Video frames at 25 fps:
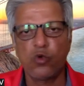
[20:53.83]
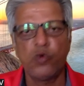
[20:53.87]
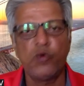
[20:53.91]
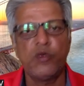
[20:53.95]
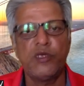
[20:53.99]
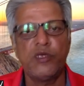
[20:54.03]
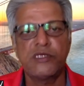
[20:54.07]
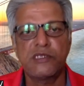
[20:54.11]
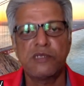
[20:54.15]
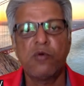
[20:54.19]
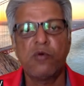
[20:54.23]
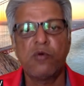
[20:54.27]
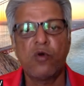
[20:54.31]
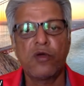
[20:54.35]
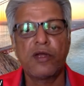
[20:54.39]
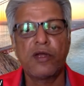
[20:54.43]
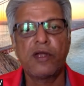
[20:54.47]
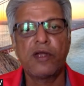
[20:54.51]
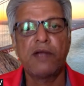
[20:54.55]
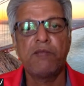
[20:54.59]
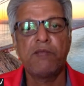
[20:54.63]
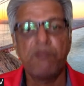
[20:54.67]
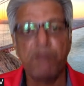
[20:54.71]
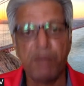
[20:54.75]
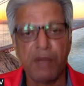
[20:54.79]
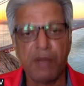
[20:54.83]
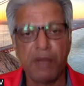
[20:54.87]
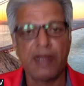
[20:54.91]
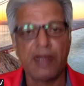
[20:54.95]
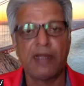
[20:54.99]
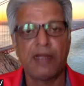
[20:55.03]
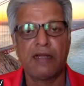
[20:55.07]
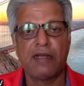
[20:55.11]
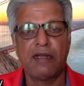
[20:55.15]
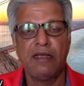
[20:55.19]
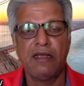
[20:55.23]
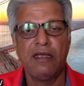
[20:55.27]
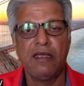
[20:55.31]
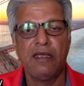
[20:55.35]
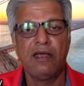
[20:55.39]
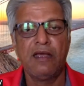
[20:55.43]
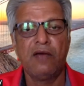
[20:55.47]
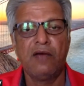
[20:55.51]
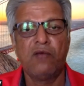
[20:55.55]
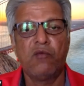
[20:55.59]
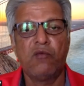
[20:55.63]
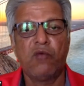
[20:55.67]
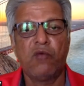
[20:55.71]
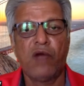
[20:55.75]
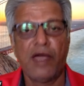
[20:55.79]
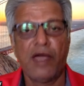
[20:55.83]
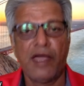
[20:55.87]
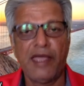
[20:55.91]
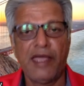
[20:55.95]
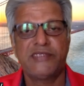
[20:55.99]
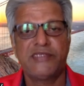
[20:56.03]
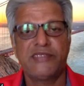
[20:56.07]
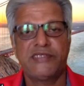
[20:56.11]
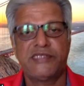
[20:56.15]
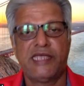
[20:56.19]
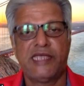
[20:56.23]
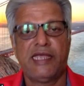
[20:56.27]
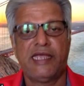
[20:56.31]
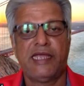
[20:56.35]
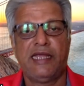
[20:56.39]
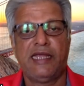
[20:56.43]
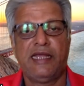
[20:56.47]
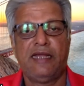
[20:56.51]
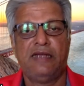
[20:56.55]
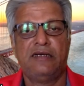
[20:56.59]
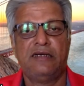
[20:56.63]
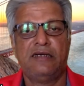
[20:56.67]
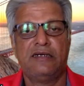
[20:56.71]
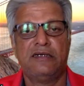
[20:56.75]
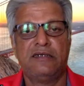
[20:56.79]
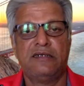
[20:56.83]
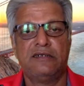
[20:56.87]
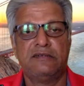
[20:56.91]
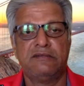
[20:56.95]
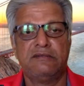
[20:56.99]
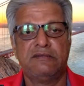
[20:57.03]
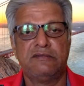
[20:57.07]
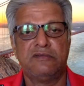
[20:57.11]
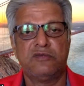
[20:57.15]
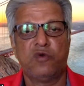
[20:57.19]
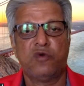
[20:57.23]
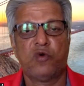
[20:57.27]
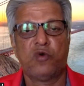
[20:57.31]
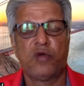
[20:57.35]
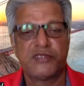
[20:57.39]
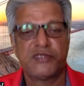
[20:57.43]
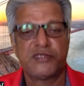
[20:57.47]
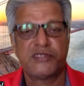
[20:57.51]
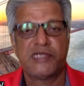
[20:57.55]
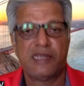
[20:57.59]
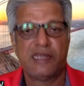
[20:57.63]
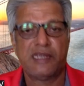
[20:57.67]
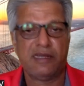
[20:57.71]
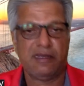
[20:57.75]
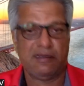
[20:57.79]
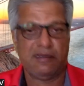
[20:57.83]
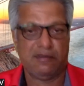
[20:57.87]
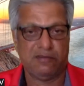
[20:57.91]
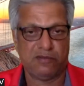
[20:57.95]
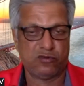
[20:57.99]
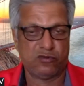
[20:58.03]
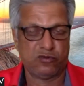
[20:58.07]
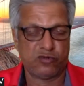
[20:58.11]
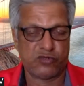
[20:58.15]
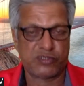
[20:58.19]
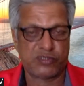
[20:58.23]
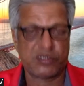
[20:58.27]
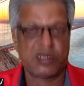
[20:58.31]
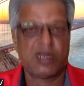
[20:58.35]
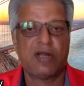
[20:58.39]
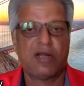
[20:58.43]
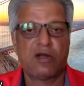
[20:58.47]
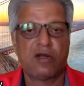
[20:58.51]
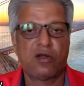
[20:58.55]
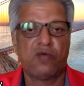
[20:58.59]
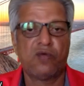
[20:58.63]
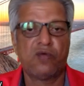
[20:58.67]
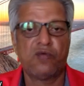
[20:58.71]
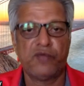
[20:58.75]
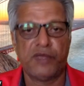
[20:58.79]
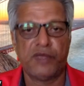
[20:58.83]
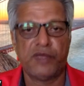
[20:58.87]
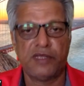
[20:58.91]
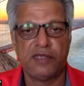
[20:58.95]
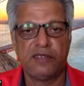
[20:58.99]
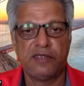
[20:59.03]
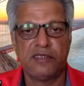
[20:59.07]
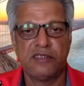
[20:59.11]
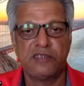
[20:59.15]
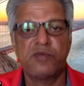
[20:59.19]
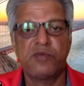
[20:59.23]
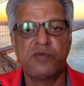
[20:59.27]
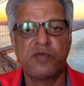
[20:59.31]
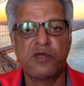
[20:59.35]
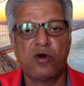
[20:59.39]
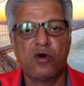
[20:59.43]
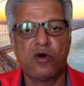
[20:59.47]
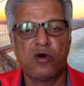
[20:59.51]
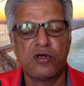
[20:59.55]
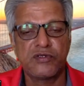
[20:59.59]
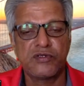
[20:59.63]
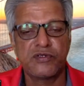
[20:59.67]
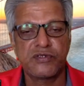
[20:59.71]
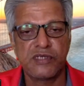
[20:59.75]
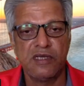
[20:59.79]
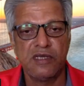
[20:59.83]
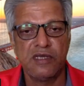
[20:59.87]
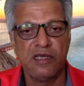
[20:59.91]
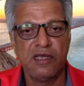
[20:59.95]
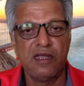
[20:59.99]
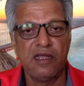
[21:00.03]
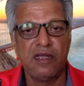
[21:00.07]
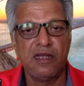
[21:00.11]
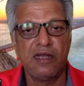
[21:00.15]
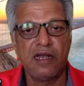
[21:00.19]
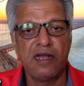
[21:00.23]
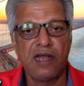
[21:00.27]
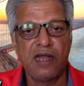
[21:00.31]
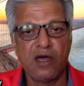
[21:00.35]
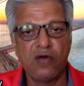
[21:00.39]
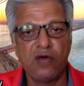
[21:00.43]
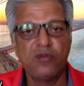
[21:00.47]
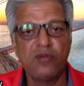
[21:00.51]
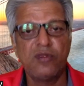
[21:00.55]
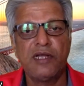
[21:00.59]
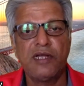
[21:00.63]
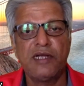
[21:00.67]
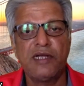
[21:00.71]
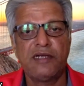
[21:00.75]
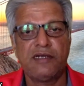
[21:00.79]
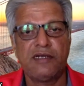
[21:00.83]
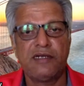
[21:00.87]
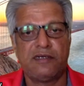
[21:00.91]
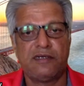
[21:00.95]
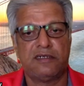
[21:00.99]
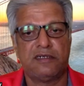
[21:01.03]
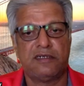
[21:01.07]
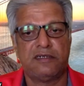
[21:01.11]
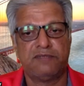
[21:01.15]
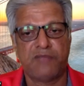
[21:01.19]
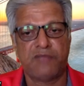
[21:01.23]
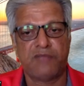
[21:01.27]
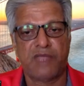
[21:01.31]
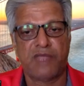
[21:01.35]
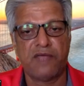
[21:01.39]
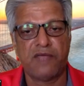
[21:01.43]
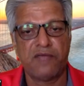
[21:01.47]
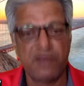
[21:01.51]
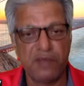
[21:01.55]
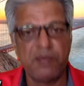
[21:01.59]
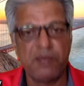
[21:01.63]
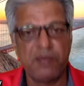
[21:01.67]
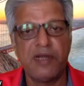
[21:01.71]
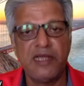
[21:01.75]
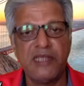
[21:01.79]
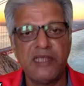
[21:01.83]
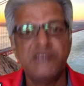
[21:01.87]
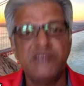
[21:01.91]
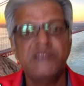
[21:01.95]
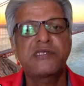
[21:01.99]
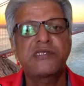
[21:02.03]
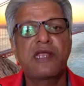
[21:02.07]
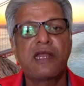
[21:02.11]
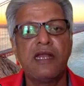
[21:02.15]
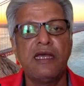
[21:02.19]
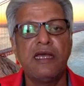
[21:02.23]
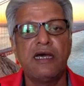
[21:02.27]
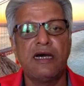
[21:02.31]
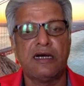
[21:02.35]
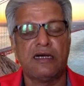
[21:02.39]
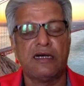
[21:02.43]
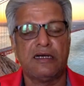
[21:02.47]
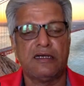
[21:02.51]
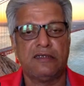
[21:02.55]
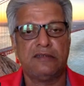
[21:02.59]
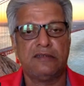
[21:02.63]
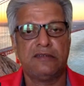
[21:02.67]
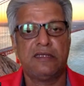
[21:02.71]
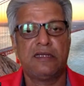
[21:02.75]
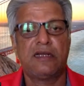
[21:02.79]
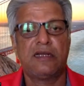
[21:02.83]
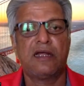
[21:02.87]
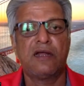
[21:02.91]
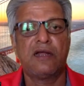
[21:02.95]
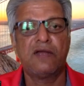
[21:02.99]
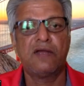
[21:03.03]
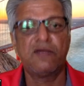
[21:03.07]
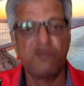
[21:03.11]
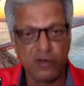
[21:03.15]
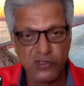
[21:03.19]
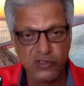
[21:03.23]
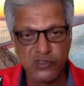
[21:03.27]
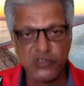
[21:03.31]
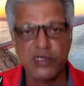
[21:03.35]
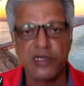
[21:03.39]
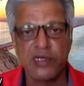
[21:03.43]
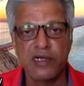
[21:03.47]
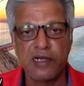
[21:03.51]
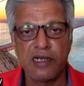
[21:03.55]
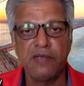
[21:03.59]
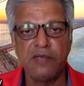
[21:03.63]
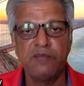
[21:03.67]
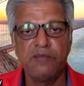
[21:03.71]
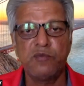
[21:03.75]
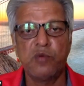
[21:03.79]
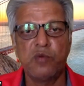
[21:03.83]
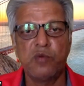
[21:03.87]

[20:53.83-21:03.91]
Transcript: two ways about it. But why I said what I said to start off with is because now that everybody is clear that unfortunately